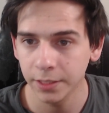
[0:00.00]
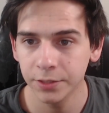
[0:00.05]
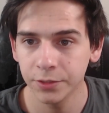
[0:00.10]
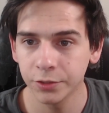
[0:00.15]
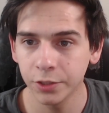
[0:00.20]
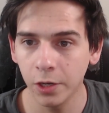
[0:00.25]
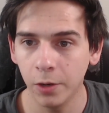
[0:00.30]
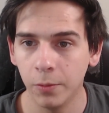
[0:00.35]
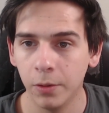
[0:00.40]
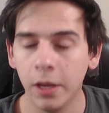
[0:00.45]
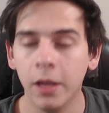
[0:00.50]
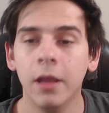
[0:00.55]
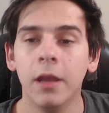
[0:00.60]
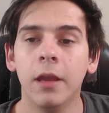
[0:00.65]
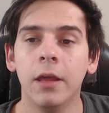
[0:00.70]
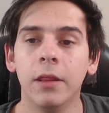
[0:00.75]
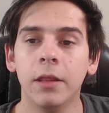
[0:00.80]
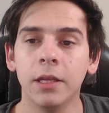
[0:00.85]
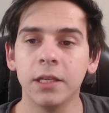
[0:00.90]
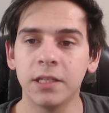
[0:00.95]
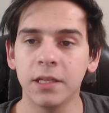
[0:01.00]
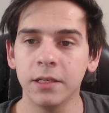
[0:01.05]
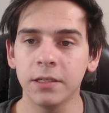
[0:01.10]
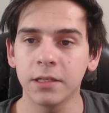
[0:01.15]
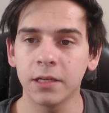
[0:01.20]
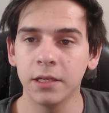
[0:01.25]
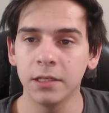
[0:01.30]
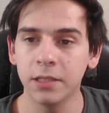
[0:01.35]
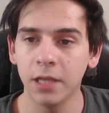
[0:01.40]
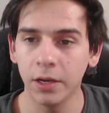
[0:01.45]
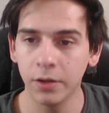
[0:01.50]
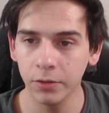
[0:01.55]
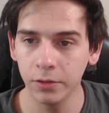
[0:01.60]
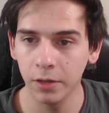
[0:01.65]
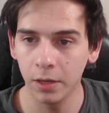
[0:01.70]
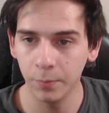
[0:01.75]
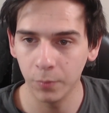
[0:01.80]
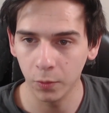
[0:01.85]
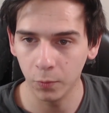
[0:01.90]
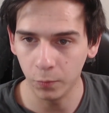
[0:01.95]
So this is contender
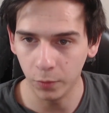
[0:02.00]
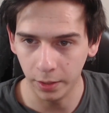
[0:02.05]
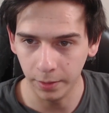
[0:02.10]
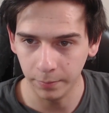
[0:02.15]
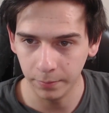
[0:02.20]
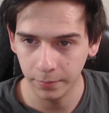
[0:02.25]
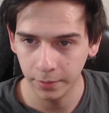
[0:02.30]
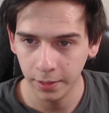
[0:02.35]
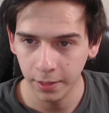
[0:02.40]
number one.